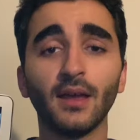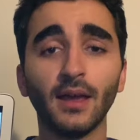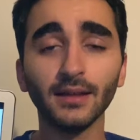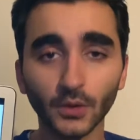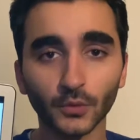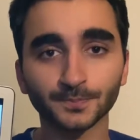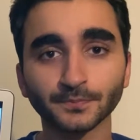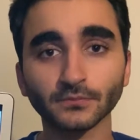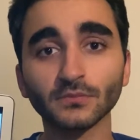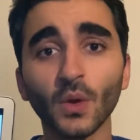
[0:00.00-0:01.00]
Hello,
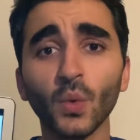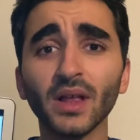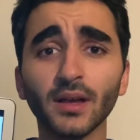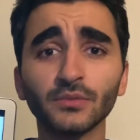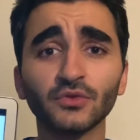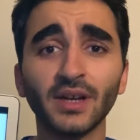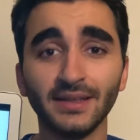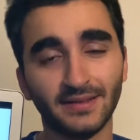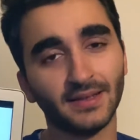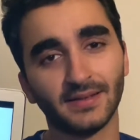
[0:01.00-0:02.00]
welcome to the
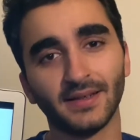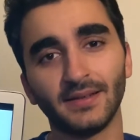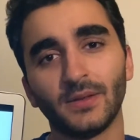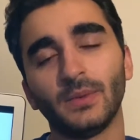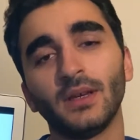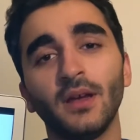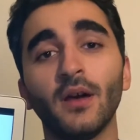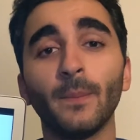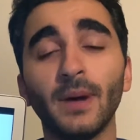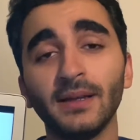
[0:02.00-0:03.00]
i6 Academy.
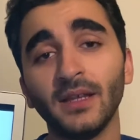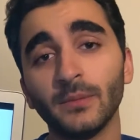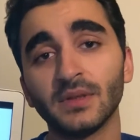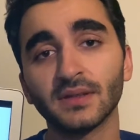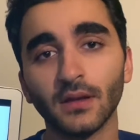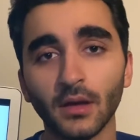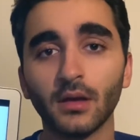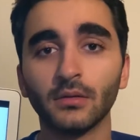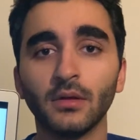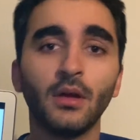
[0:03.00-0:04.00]
My name is
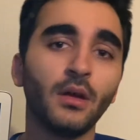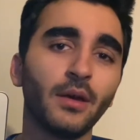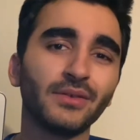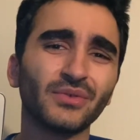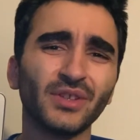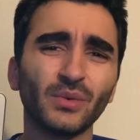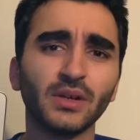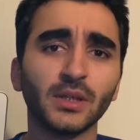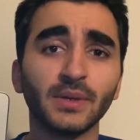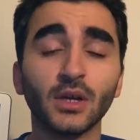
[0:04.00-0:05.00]
Akın, and today we're going
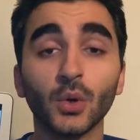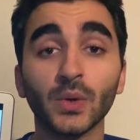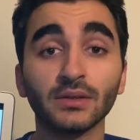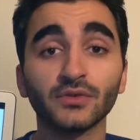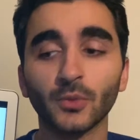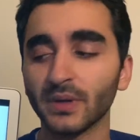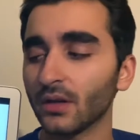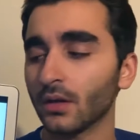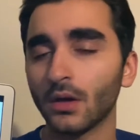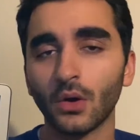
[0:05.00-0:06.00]
to be covering the topic
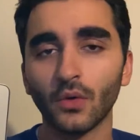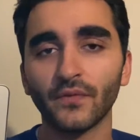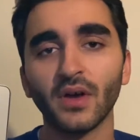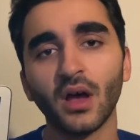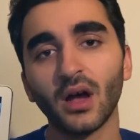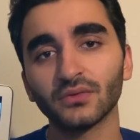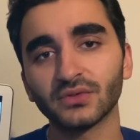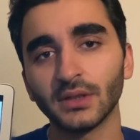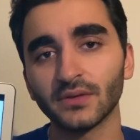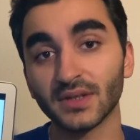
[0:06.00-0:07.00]
of how to
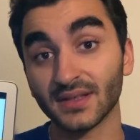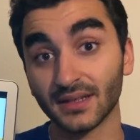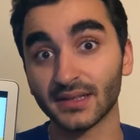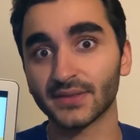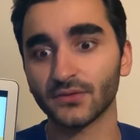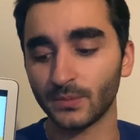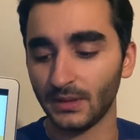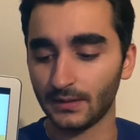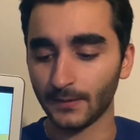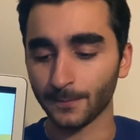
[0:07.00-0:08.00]
deliver a successful
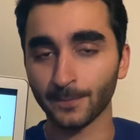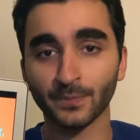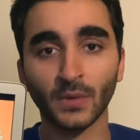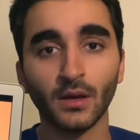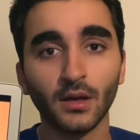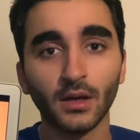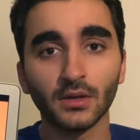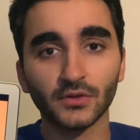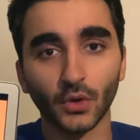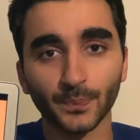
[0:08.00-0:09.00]
meeting.
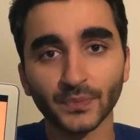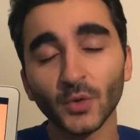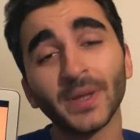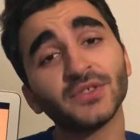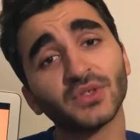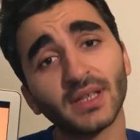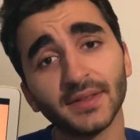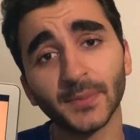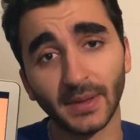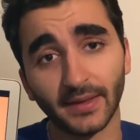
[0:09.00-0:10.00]
So, you managed to get
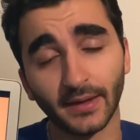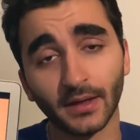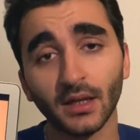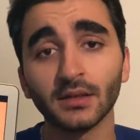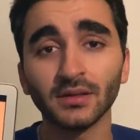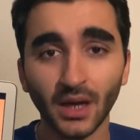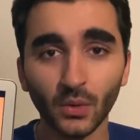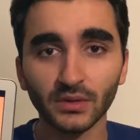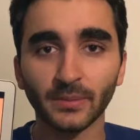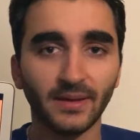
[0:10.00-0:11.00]
the meeting. Now,
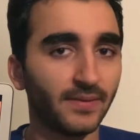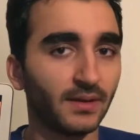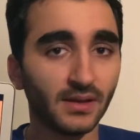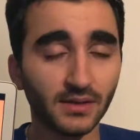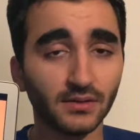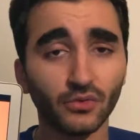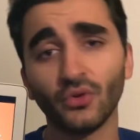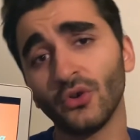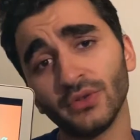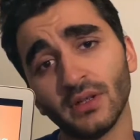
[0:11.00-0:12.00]
the main thing is you
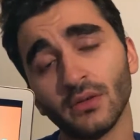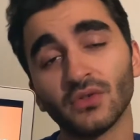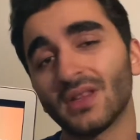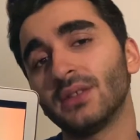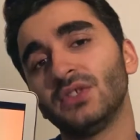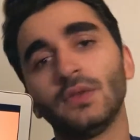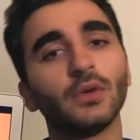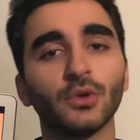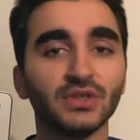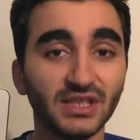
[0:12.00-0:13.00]
go there, you sell GV
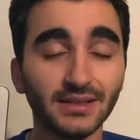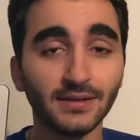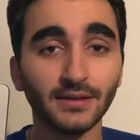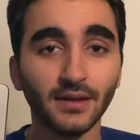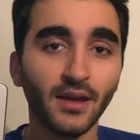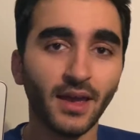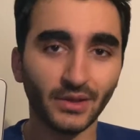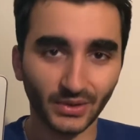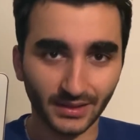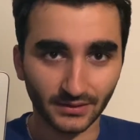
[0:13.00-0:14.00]
or GT, and you
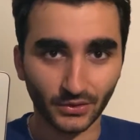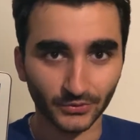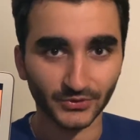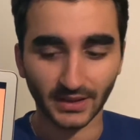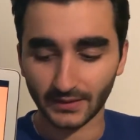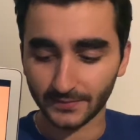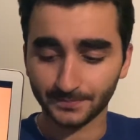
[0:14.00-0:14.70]
get the contract.